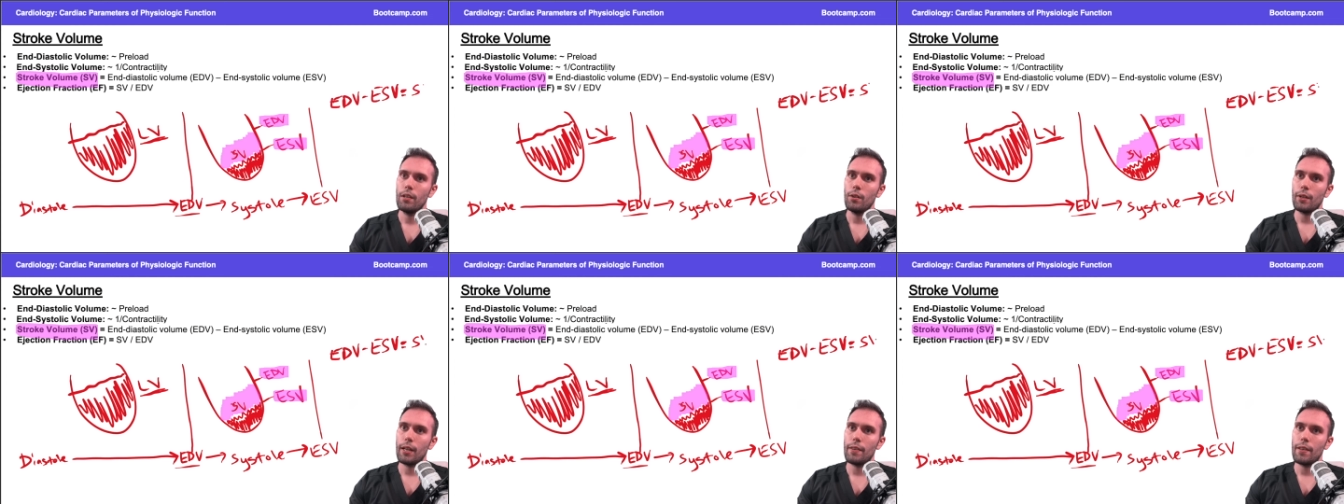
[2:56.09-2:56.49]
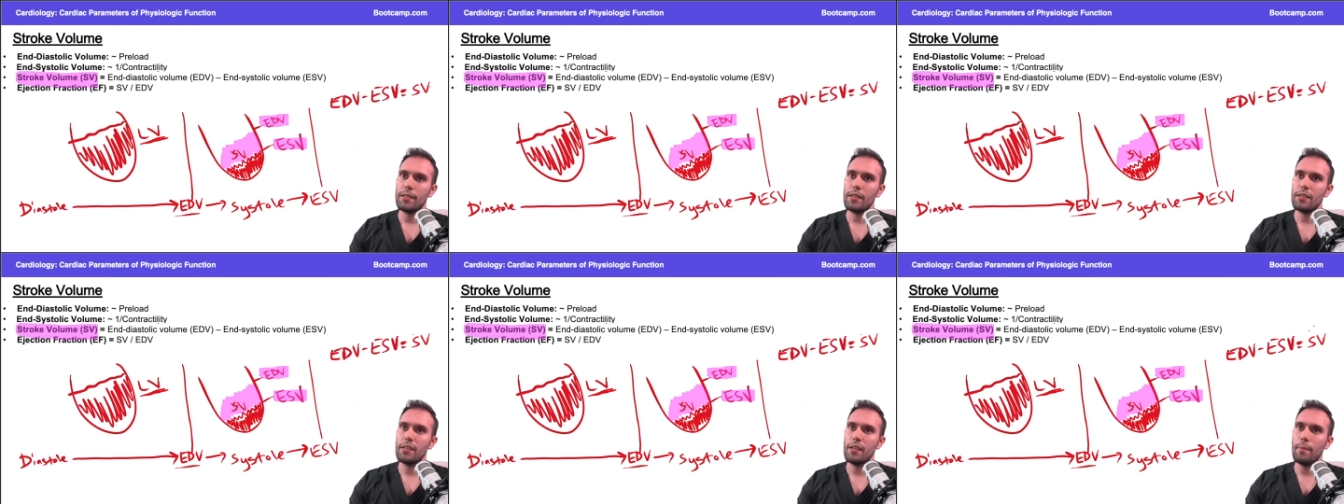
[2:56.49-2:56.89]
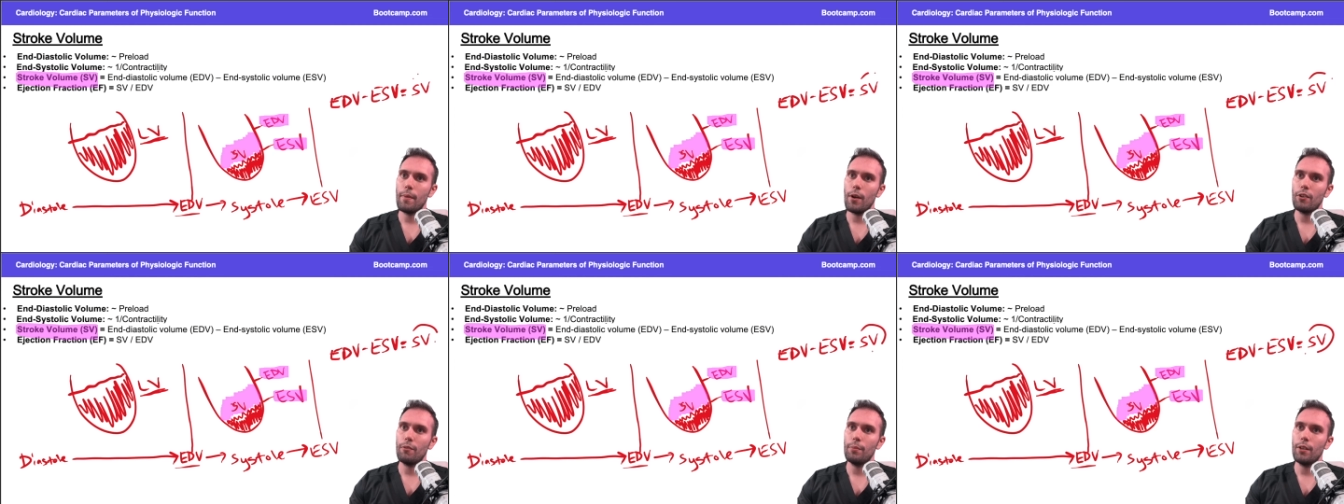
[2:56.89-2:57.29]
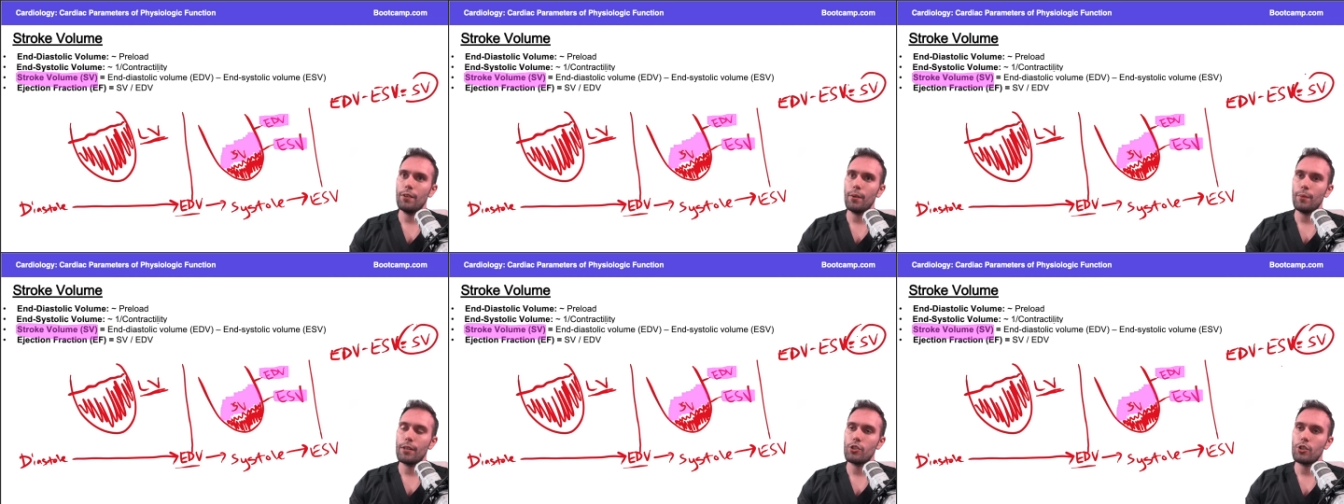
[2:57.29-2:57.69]
Okay, this is the amount of blood
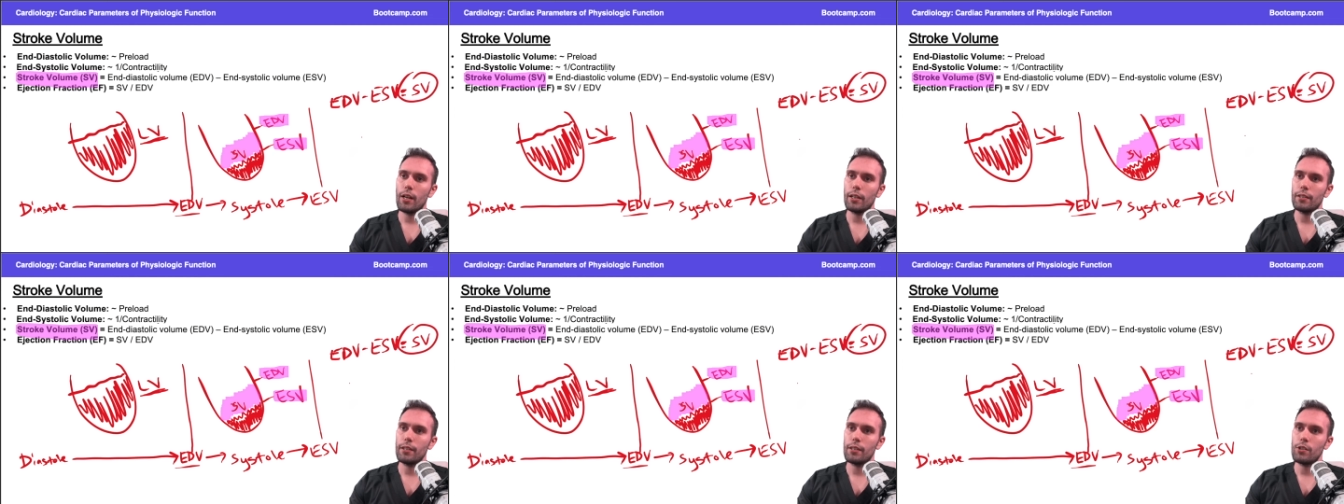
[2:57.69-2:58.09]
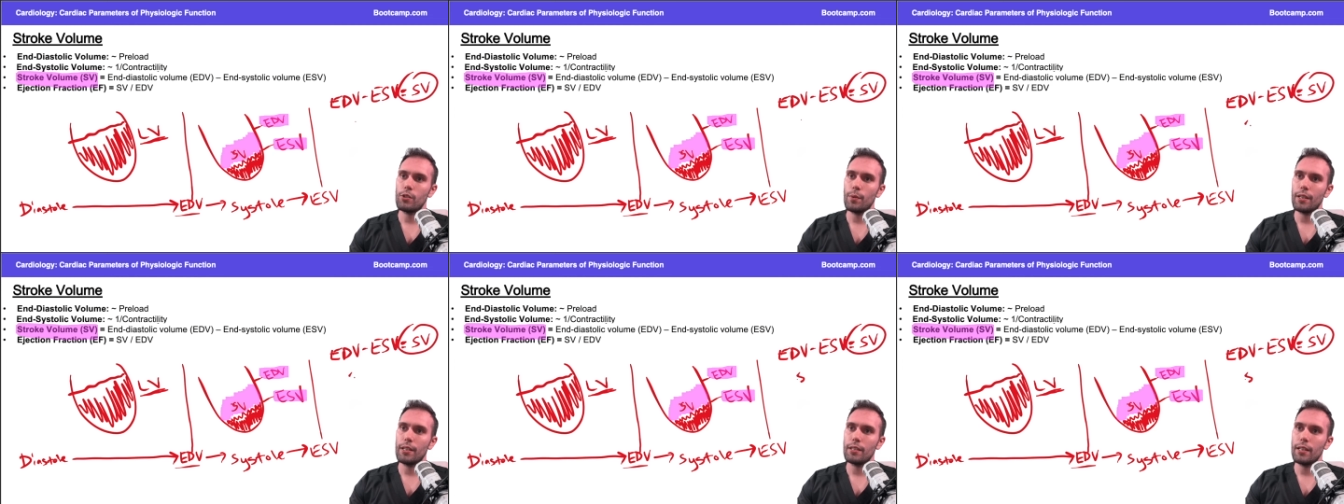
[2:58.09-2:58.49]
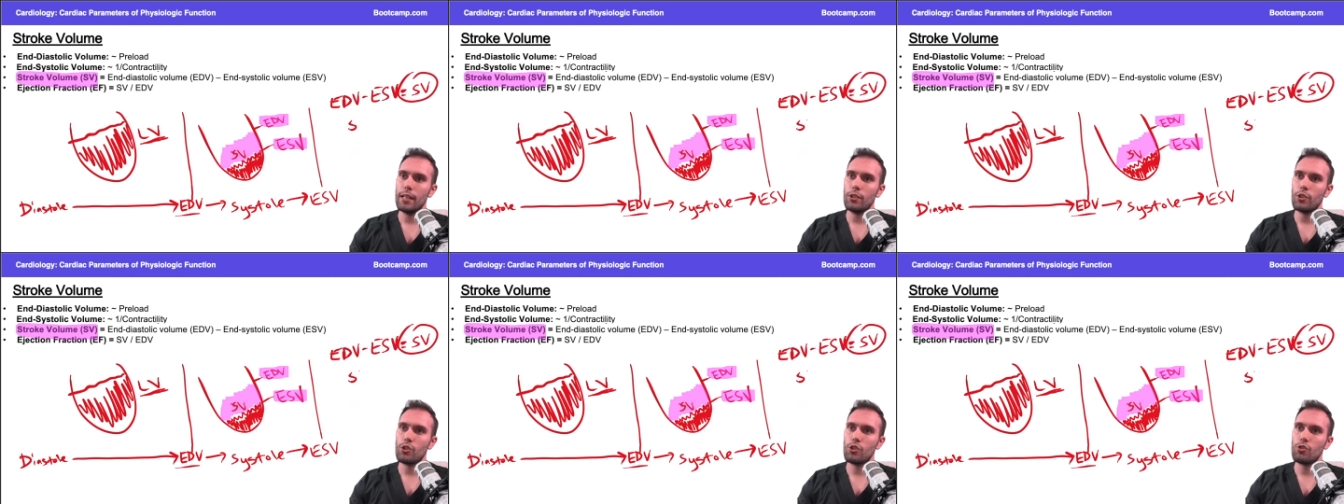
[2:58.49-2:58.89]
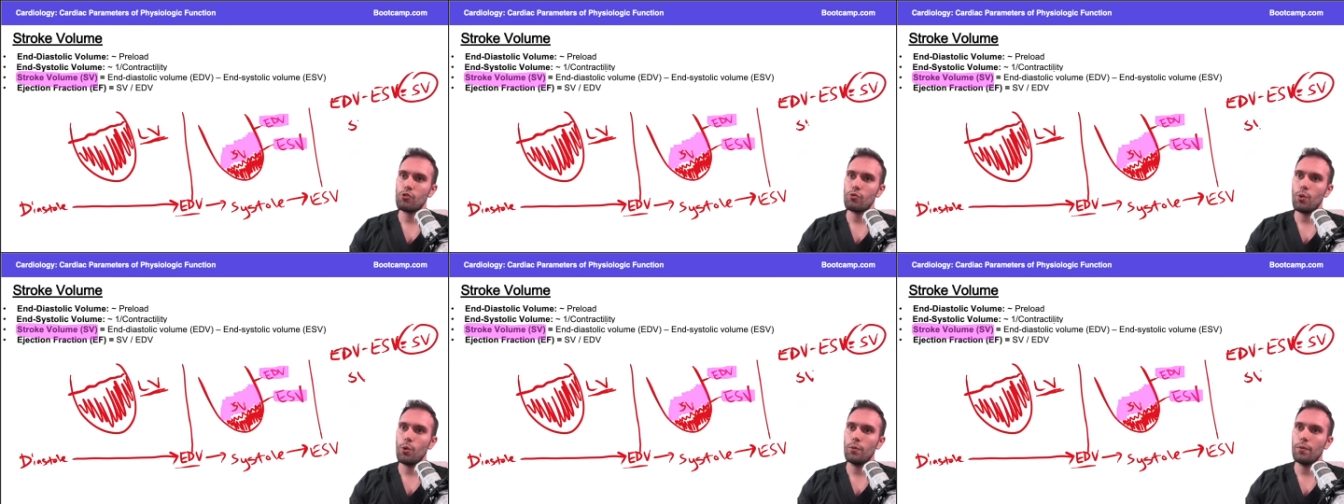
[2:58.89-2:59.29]
that we ejected. So we can take the
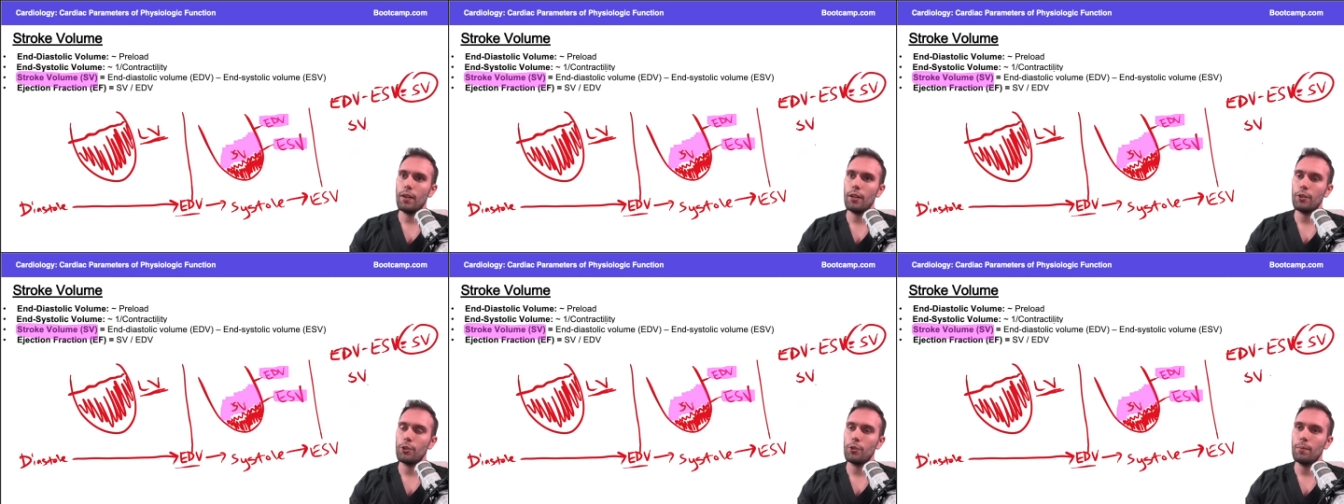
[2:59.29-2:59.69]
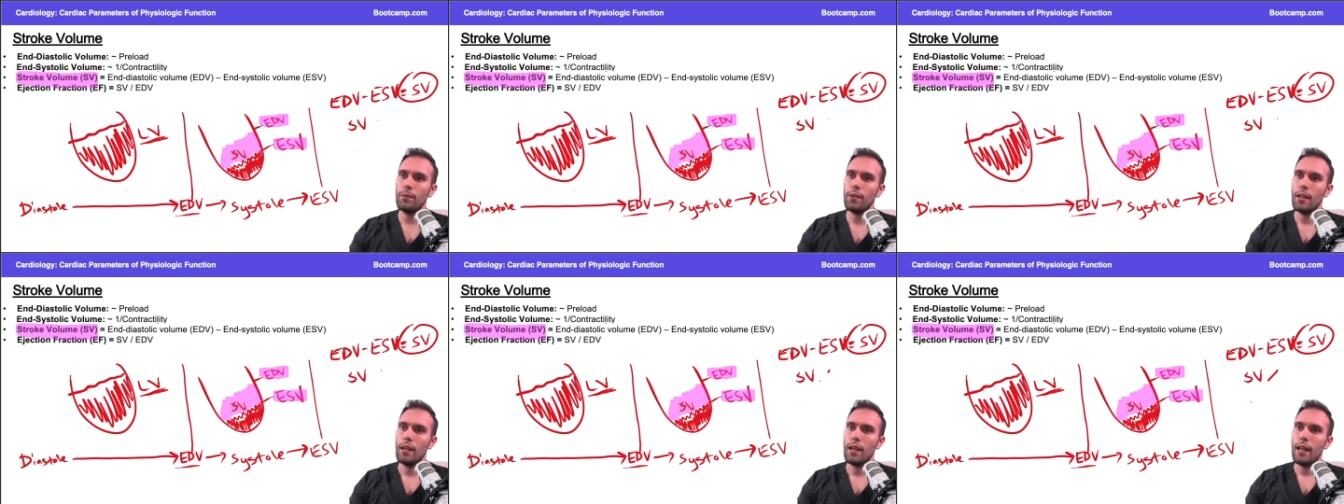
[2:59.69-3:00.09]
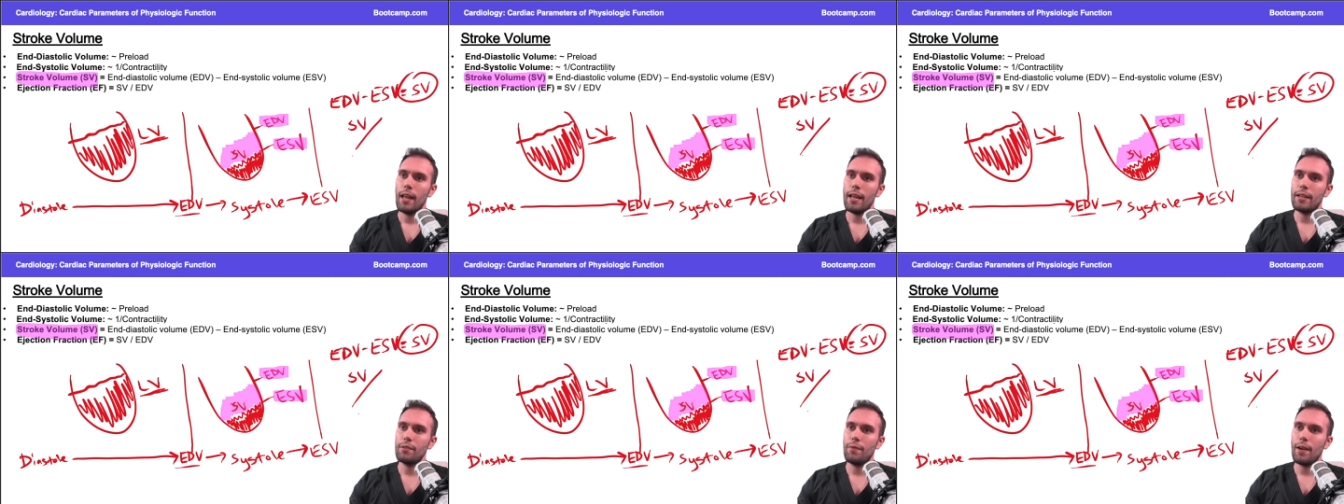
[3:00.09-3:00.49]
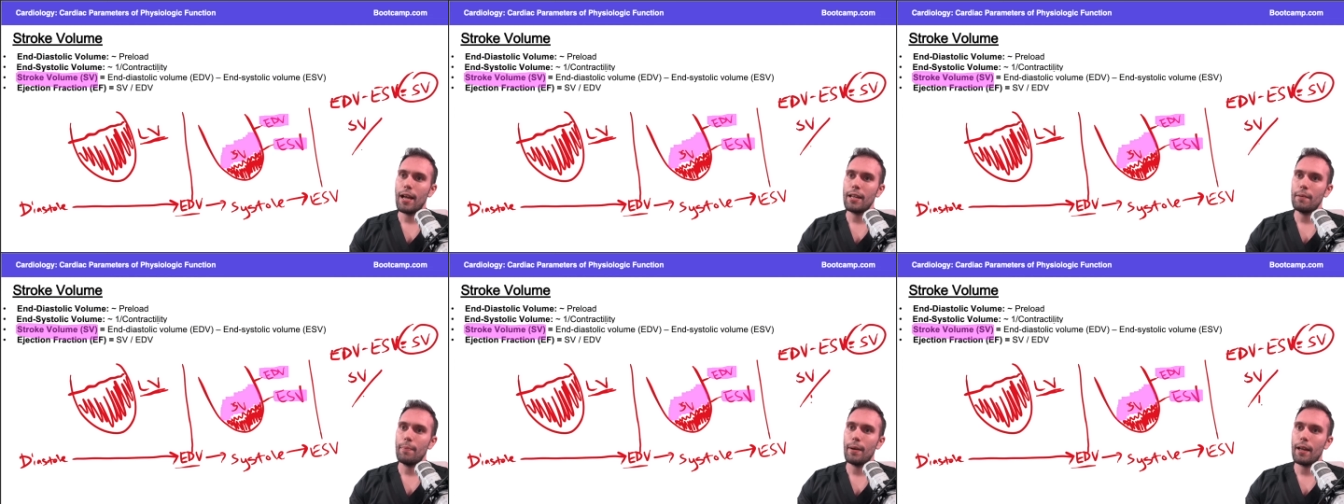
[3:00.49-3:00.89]
stroke volume and divide
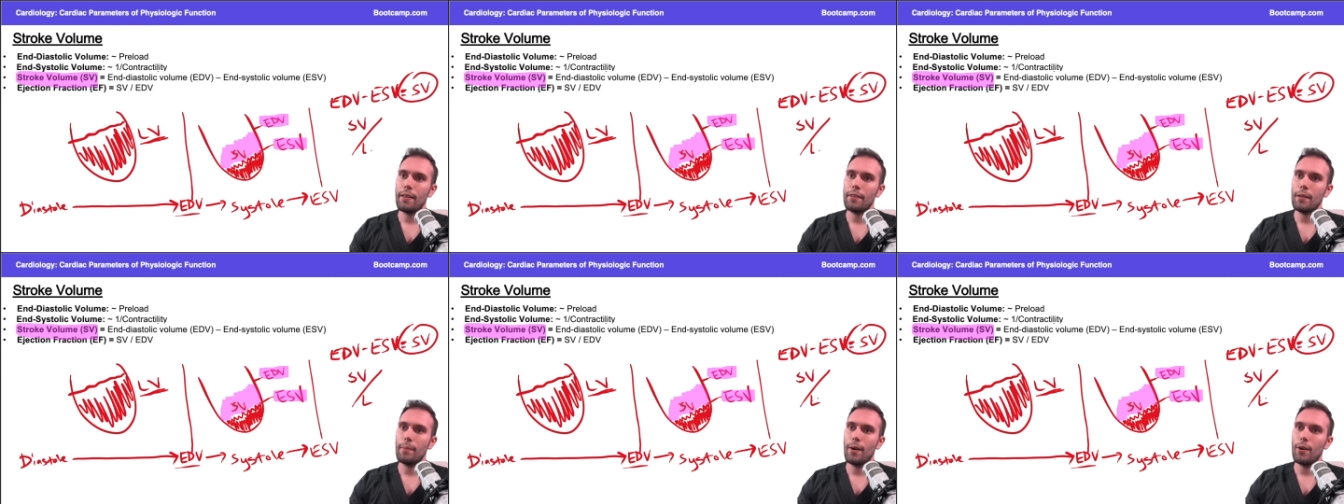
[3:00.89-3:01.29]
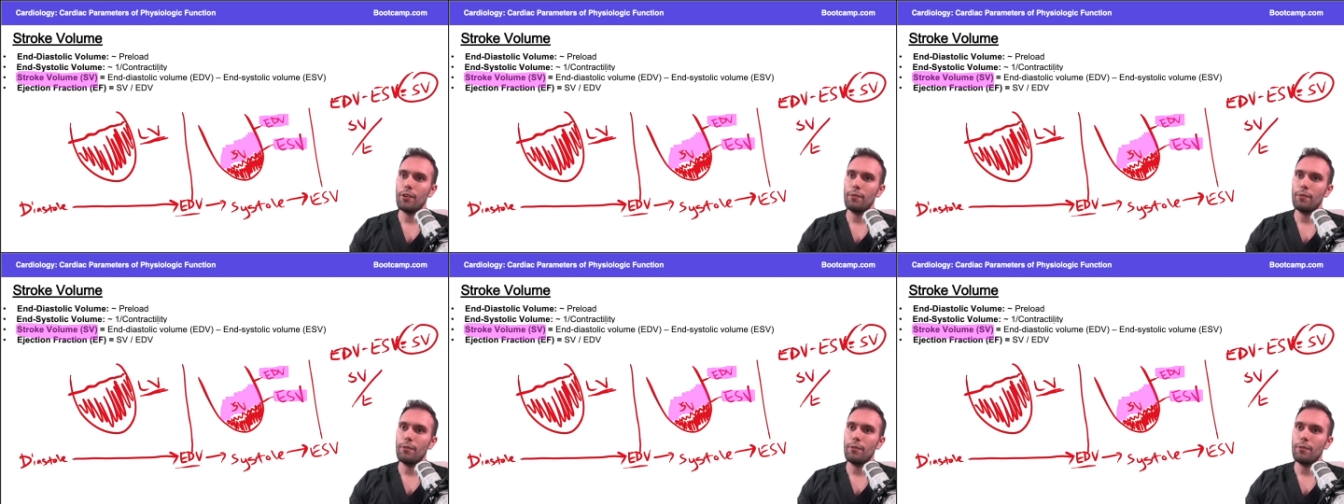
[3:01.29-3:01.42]
it by the amount of